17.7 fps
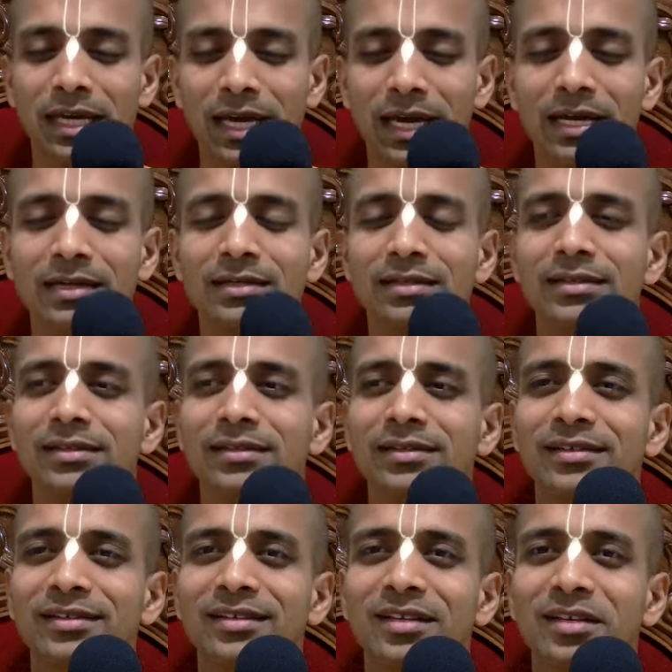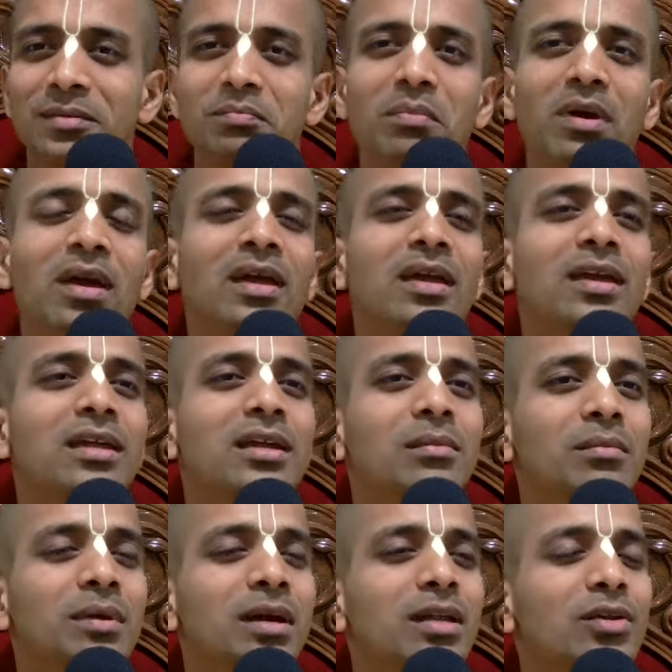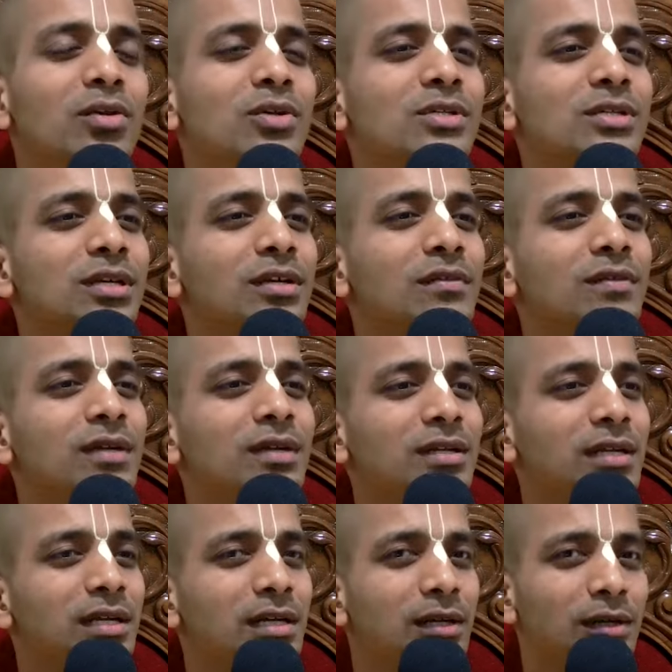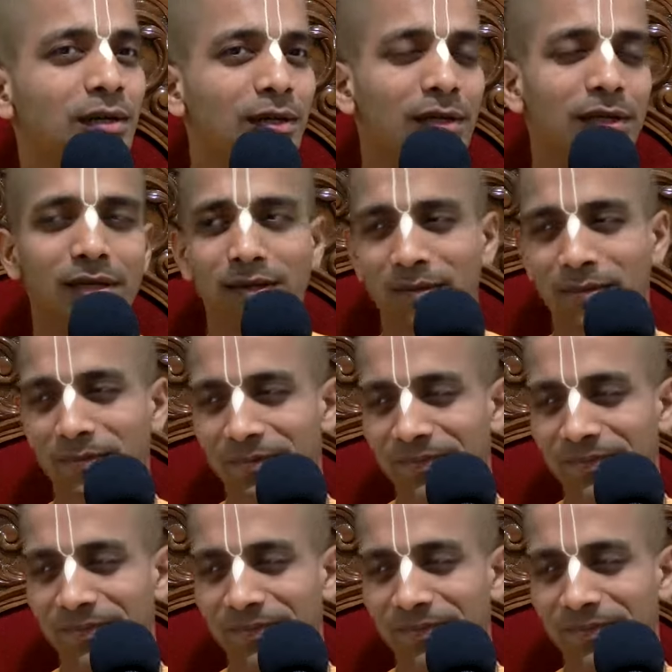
and may he remain your servant eternally.